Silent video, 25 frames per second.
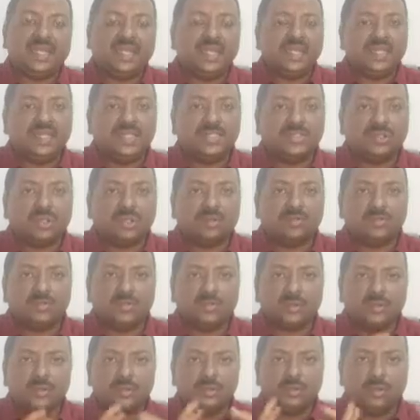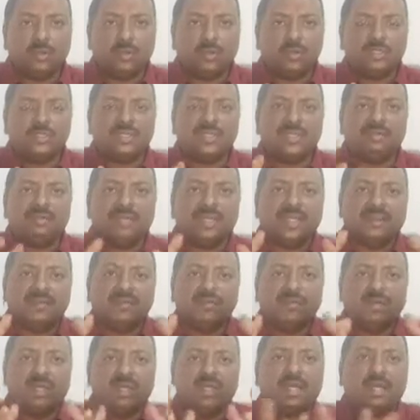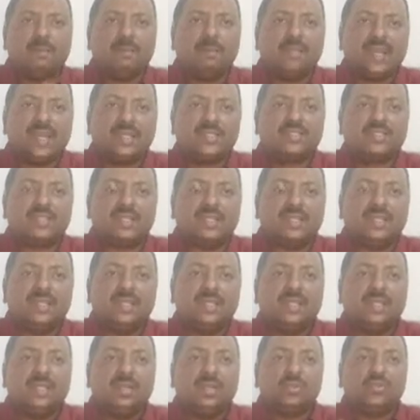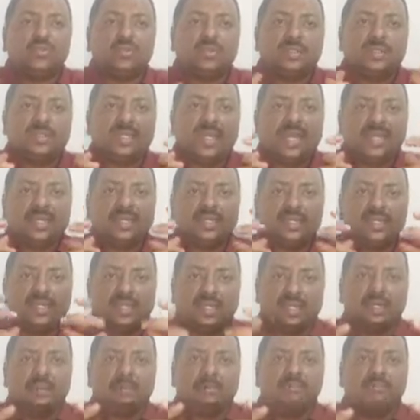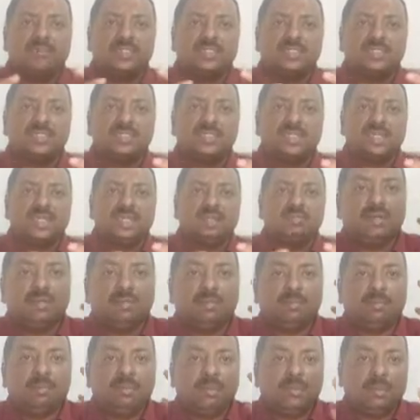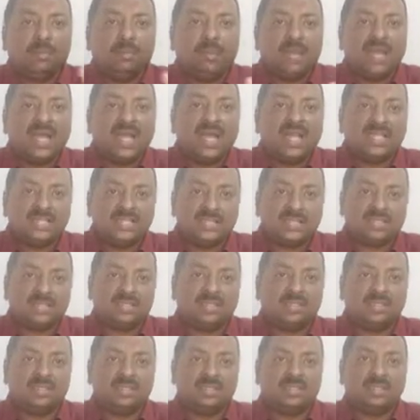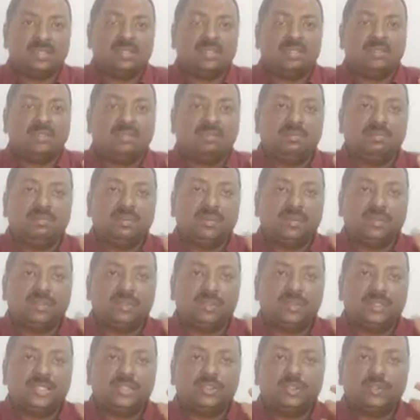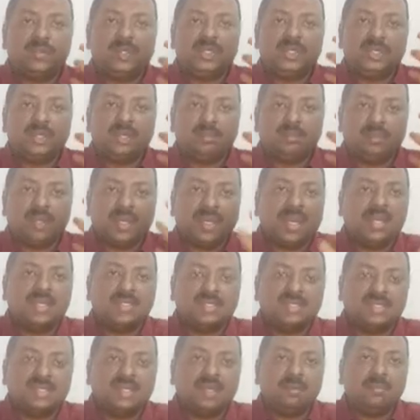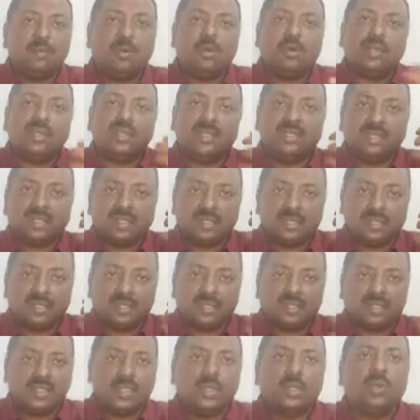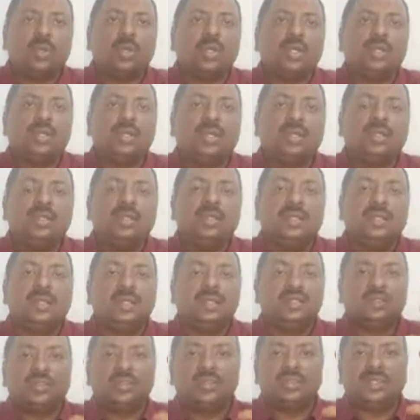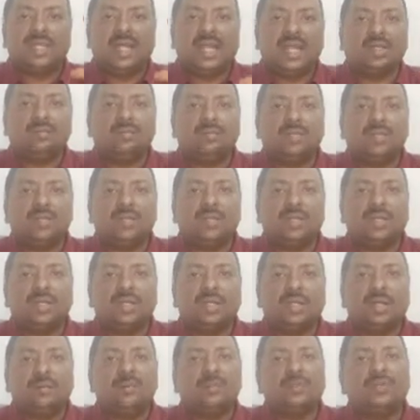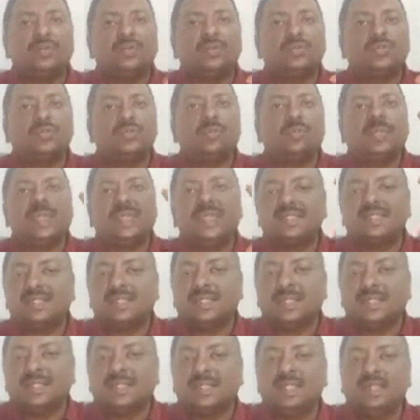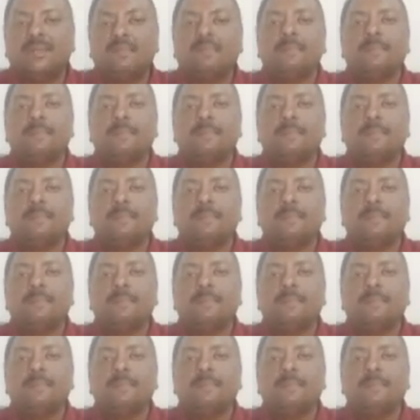any sort of sports, they will give you a cup actually. So that cup which is there, a brass, that should be a brass cup or in a yellow color. So that particular cup you should place it in the